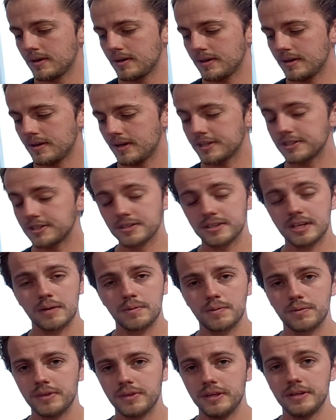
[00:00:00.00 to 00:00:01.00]
I just kept
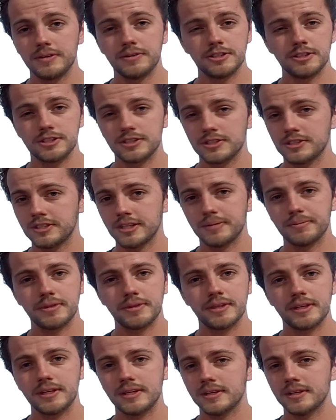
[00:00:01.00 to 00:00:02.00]
with it. It was just
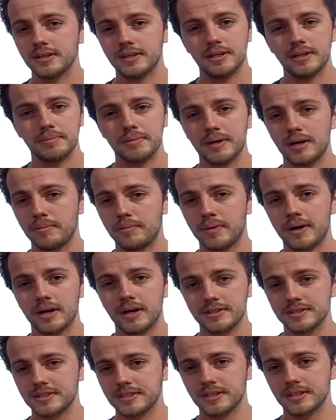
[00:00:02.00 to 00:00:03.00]
something about
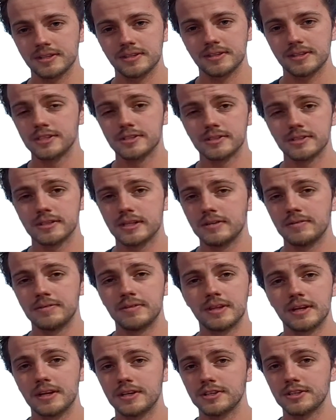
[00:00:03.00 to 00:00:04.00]
boxing that I loved,
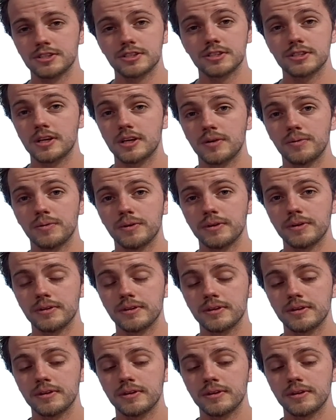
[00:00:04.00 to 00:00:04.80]
that I just stuck with.